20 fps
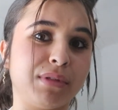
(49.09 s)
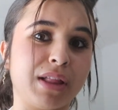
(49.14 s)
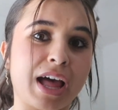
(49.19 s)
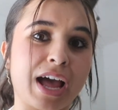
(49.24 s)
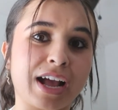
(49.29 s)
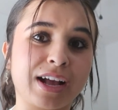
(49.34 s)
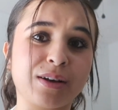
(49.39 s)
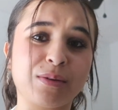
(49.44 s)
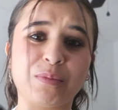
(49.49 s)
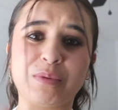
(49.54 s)

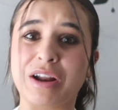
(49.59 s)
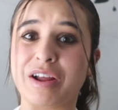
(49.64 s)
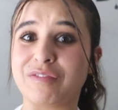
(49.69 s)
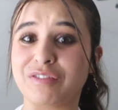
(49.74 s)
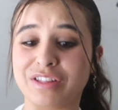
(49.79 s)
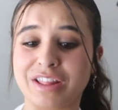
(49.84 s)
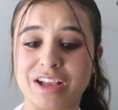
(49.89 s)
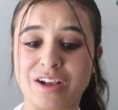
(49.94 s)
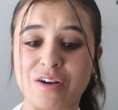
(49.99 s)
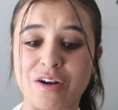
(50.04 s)
black,
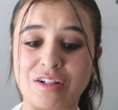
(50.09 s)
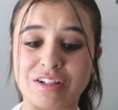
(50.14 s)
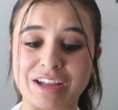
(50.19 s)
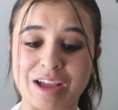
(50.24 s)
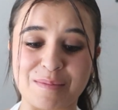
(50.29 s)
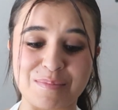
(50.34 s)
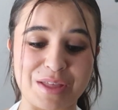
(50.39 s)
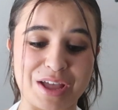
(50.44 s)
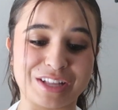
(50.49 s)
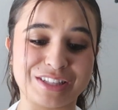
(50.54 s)
whatever they call it,
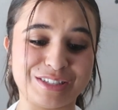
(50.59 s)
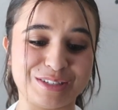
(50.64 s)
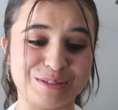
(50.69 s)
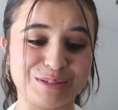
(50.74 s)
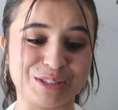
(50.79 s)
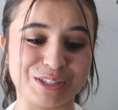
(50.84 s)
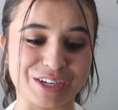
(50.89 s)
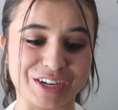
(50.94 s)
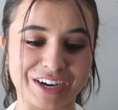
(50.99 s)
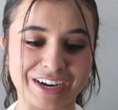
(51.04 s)
I'm not
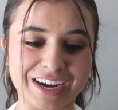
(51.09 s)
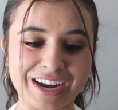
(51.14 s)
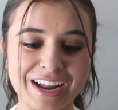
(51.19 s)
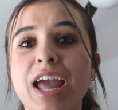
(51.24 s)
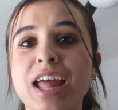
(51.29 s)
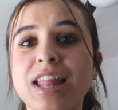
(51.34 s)
too sure.